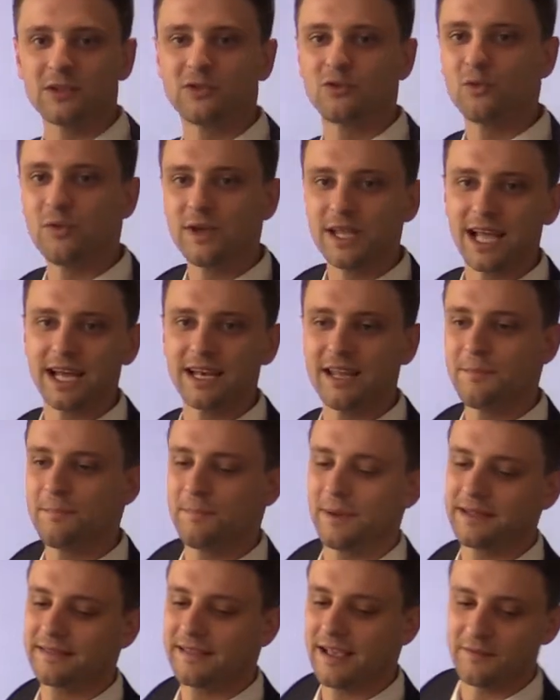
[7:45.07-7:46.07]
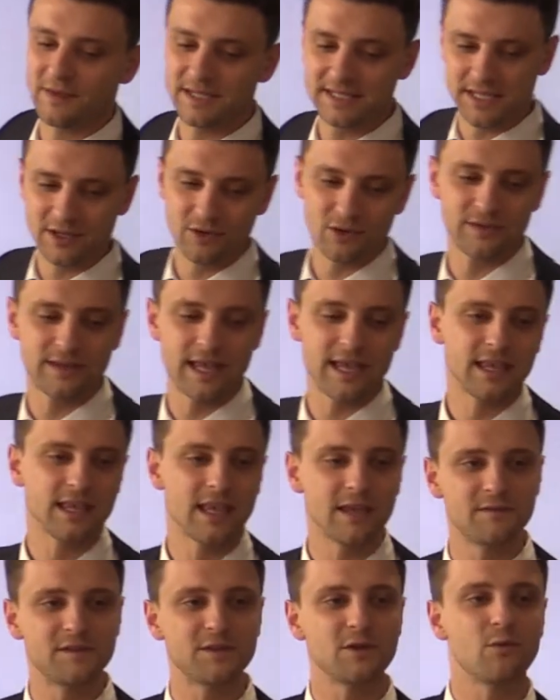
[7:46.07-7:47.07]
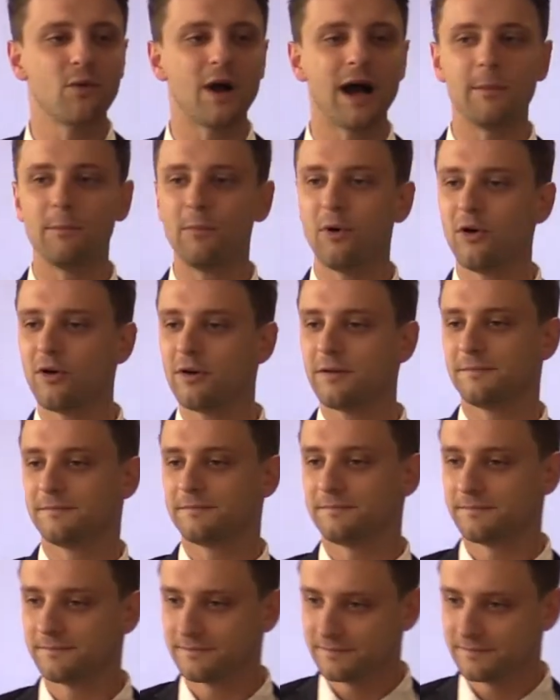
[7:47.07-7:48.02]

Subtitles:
but doing an impact every single day gives you what? More?